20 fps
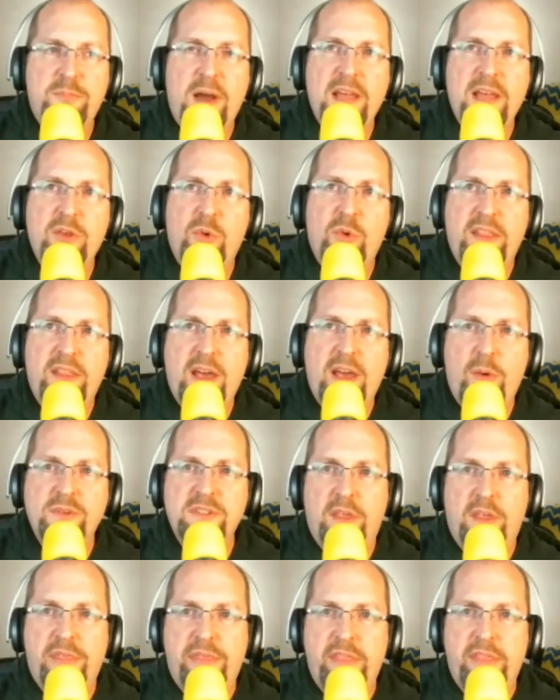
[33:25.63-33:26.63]
by the way, that was
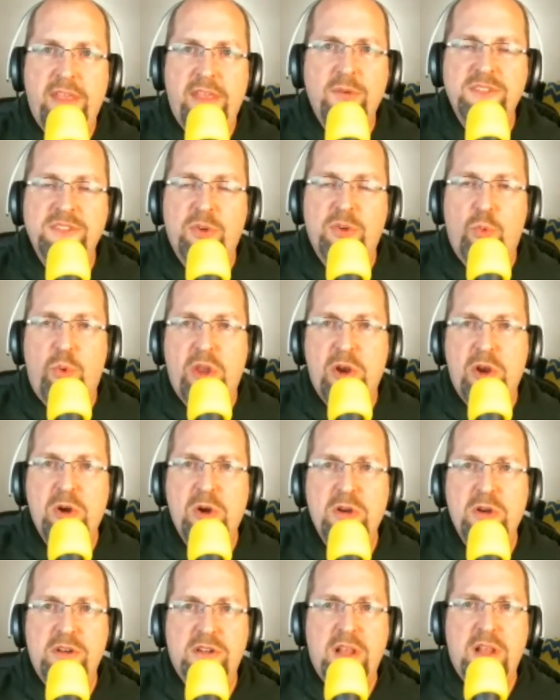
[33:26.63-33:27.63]
a that was a
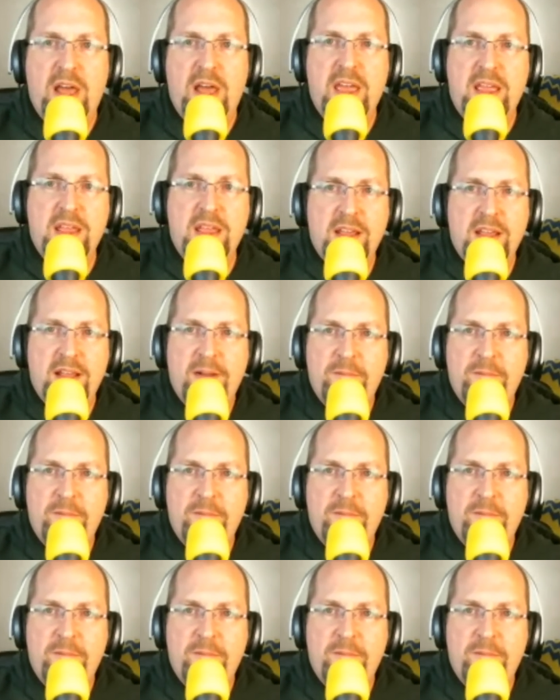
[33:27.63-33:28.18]
weird like